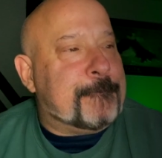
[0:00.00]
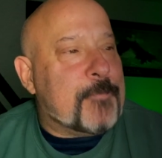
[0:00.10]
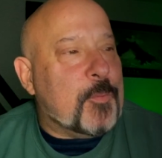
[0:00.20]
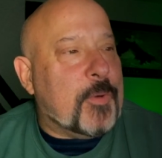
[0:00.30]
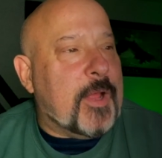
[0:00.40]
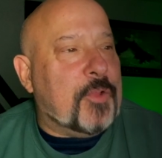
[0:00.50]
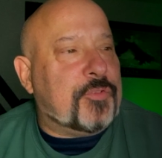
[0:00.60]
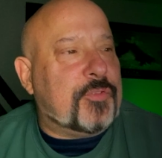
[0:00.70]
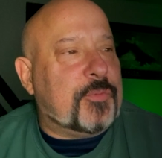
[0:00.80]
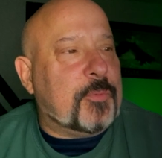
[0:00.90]
What
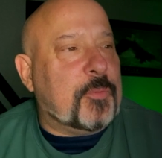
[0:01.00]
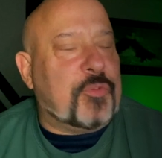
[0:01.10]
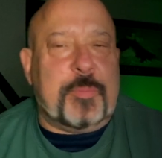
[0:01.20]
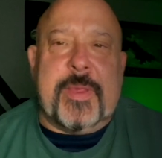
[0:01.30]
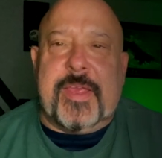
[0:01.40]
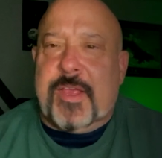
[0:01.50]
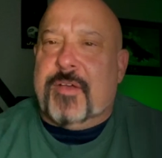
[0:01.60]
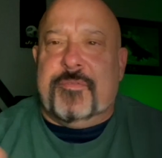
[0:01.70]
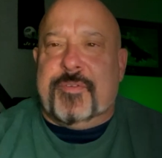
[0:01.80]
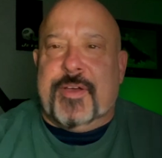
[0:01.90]
else? Speaking
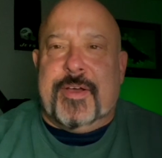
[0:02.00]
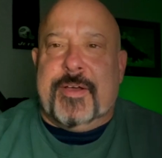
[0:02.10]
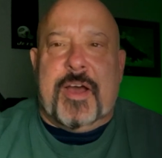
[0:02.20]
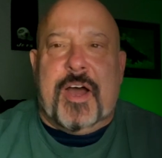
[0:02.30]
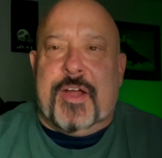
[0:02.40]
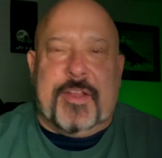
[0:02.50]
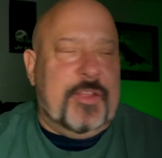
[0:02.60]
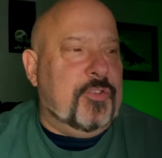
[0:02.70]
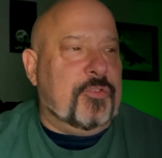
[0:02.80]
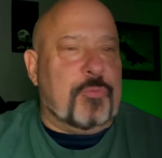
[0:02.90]
of
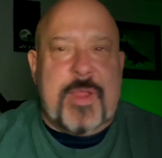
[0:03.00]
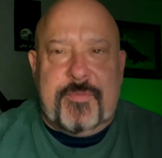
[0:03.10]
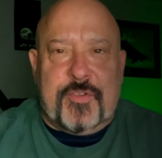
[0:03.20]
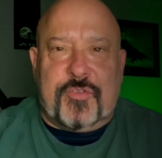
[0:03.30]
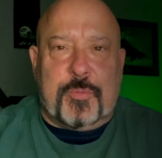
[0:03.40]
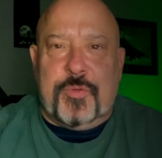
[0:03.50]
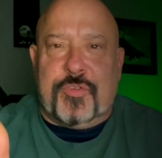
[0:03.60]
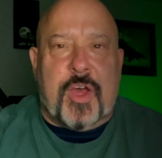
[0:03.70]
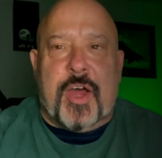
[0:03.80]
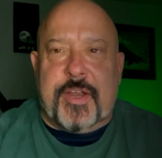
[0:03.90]
honors, Revis was
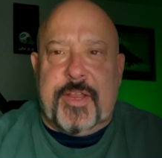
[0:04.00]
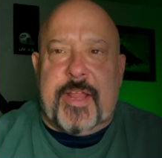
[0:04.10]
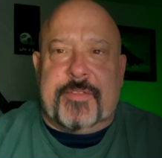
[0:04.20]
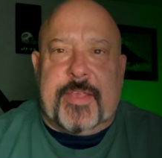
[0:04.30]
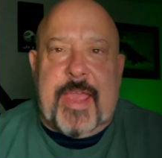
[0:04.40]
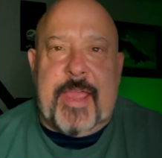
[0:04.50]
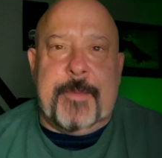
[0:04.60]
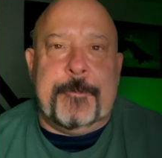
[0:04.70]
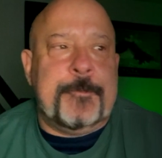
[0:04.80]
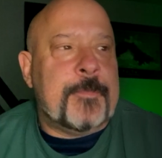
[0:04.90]
honored at the
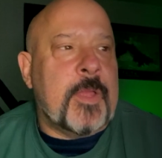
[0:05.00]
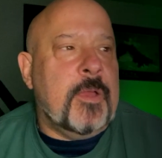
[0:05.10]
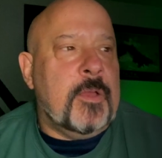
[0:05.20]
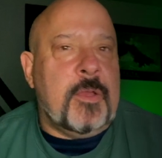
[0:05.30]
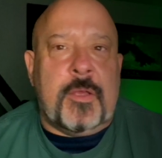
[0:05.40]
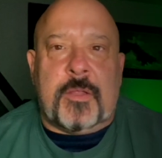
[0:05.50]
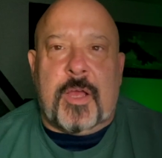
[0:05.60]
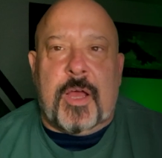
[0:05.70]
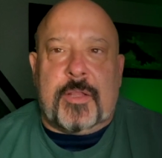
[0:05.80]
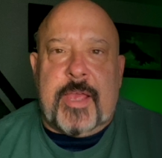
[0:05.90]
game
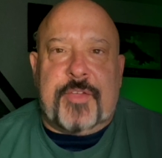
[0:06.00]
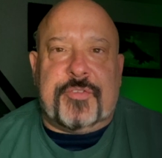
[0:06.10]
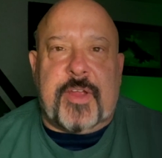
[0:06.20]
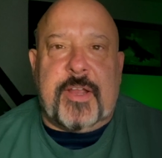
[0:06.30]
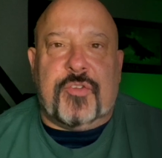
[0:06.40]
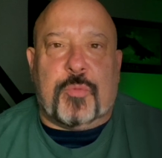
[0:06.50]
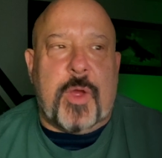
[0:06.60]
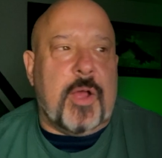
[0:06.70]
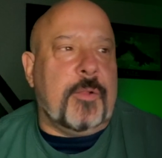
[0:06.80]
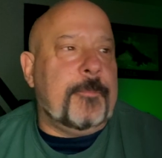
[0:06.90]
last night as
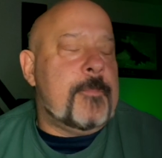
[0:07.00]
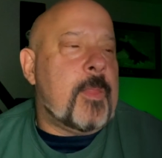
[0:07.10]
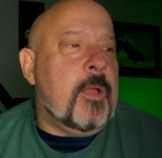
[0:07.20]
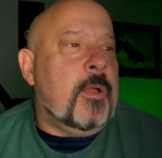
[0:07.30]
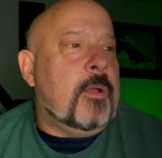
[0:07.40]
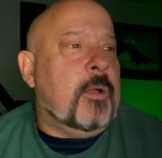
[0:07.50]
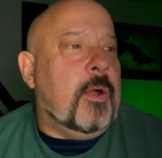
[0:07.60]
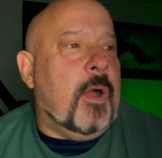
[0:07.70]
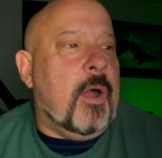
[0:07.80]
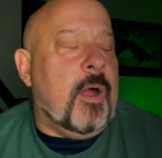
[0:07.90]
well.
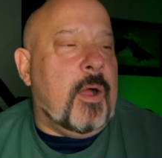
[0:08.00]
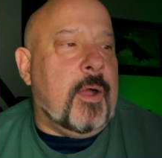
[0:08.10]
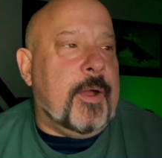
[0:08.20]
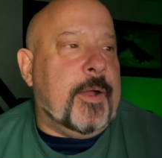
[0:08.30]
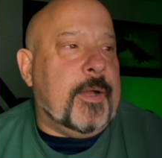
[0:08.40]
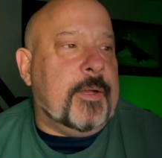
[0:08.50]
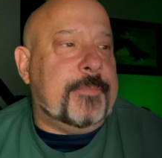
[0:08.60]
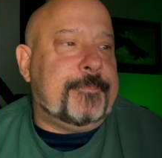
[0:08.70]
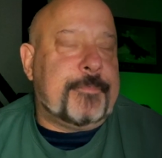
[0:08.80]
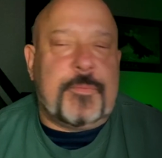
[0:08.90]

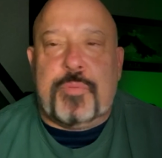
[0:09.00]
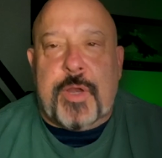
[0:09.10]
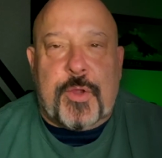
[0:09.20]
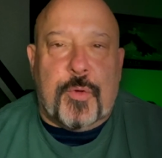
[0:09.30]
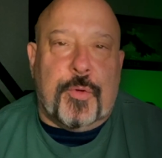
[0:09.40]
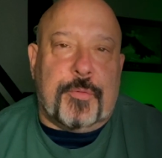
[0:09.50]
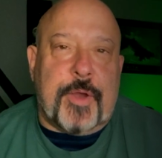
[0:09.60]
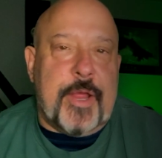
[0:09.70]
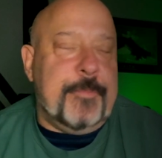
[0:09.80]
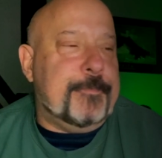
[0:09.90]
It's pretty cool,
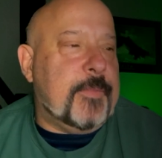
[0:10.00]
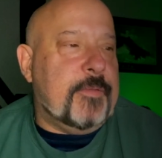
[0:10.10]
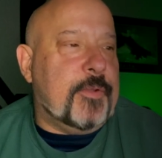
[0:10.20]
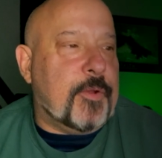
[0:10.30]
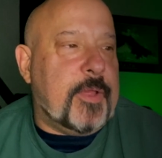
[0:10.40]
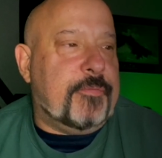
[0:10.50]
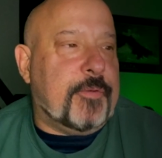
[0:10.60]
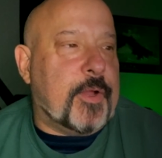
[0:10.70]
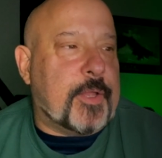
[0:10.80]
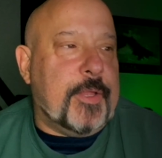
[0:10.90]
right? Even though he
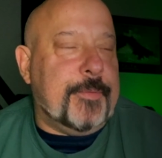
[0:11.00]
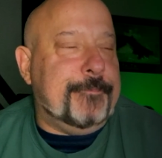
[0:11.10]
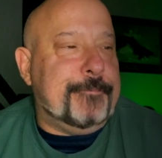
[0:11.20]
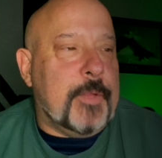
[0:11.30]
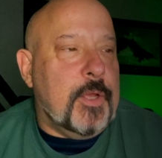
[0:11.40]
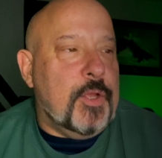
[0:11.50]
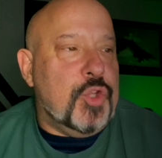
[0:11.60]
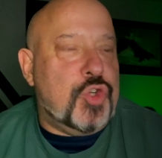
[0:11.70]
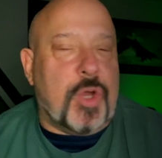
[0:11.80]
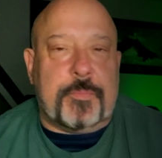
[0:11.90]
fucking
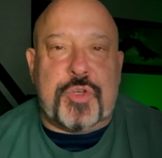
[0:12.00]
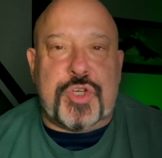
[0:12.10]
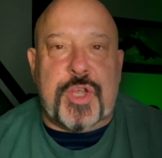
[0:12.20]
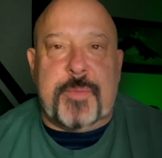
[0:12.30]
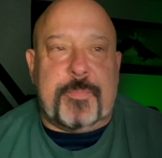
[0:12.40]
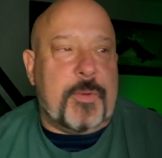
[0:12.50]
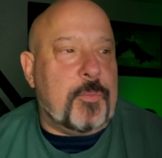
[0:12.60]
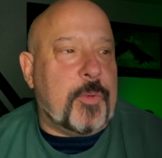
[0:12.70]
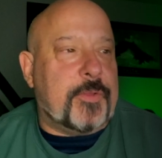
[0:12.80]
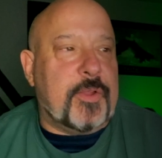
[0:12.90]
jumped ship
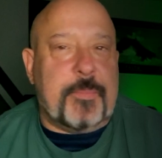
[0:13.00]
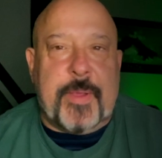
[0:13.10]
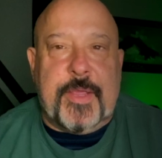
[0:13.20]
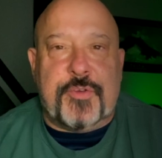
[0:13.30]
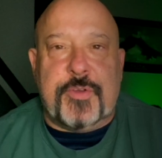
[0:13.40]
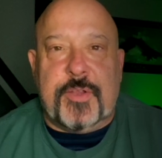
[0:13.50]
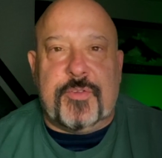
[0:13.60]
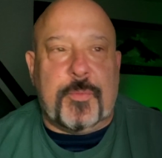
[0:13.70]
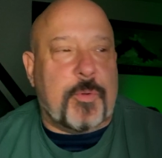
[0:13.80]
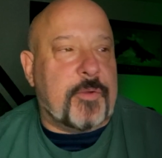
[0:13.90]
and went to the Patriots
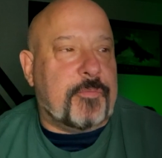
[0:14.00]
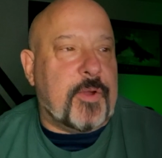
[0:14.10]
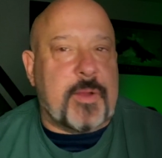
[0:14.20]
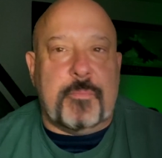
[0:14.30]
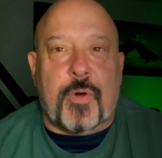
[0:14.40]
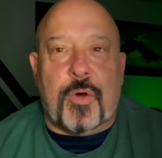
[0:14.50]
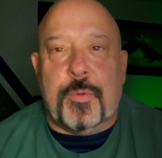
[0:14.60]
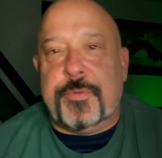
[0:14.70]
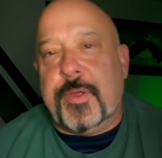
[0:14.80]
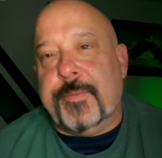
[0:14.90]
and won a fucking bowl
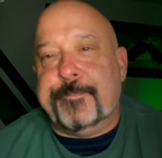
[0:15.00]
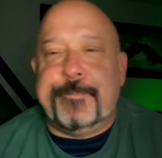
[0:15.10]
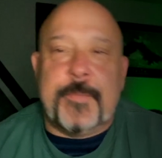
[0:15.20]
with them.